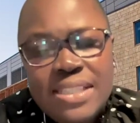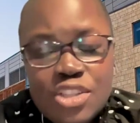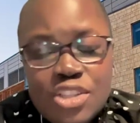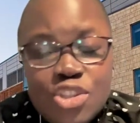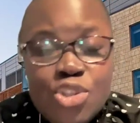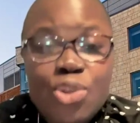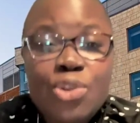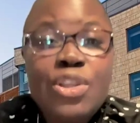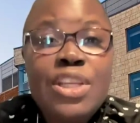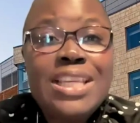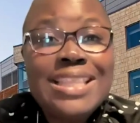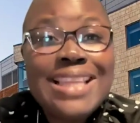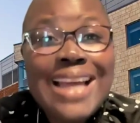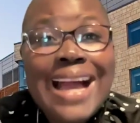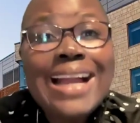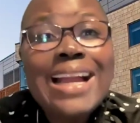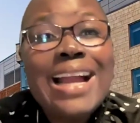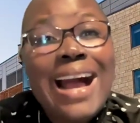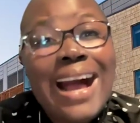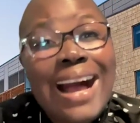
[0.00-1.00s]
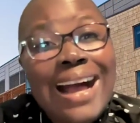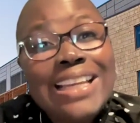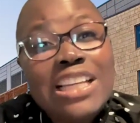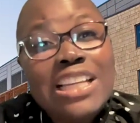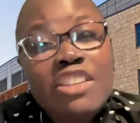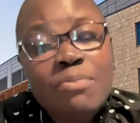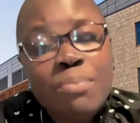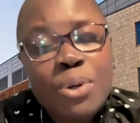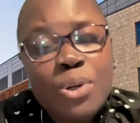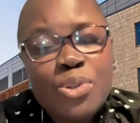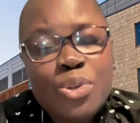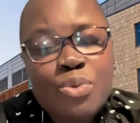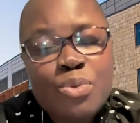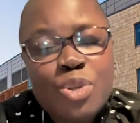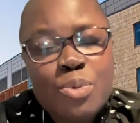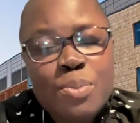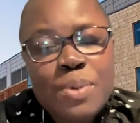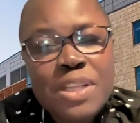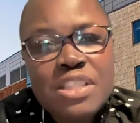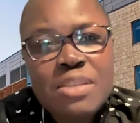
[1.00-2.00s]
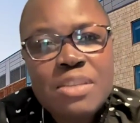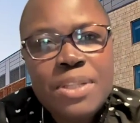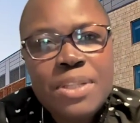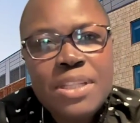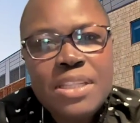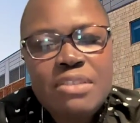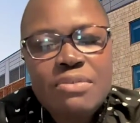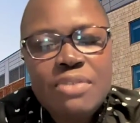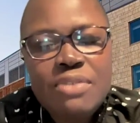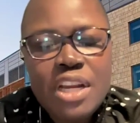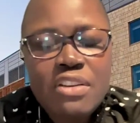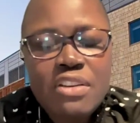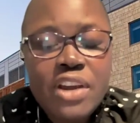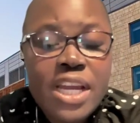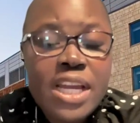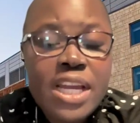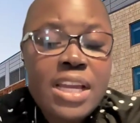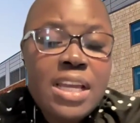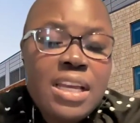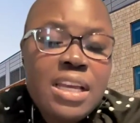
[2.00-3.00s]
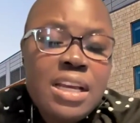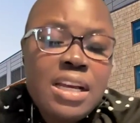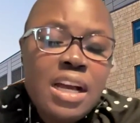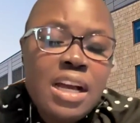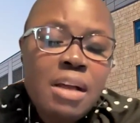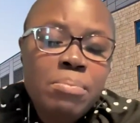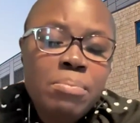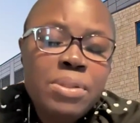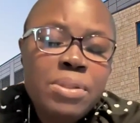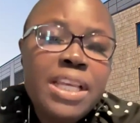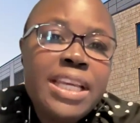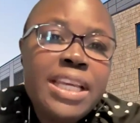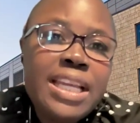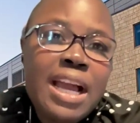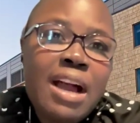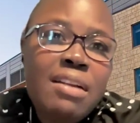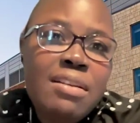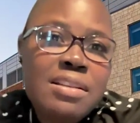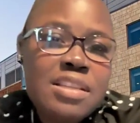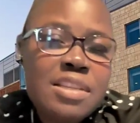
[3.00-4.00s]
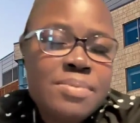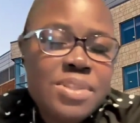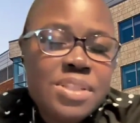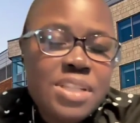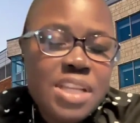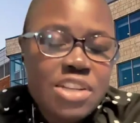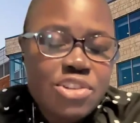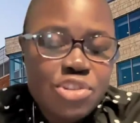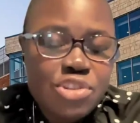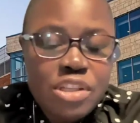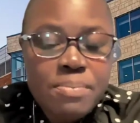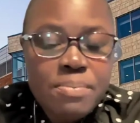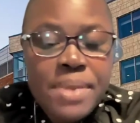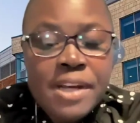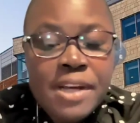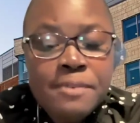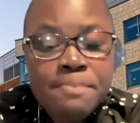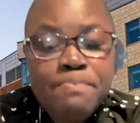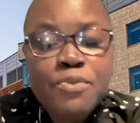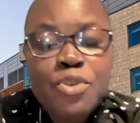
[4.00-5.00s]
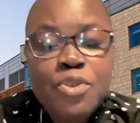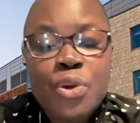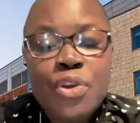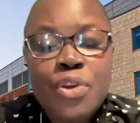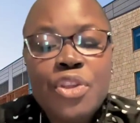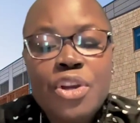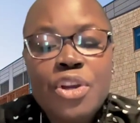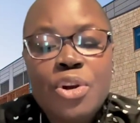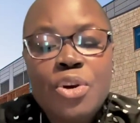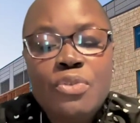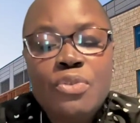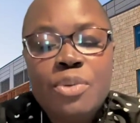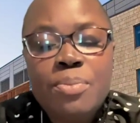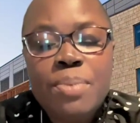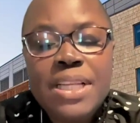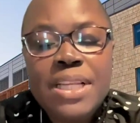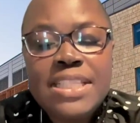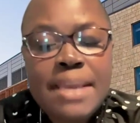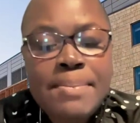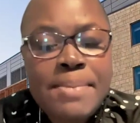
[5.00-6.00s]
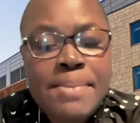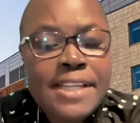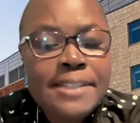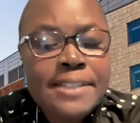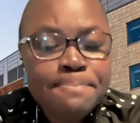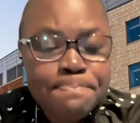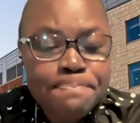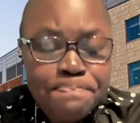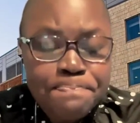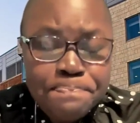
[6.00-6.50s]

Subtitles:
And certainly that kind of personal responsibility rhetoric played out a substantial amount during the COVID pandemic.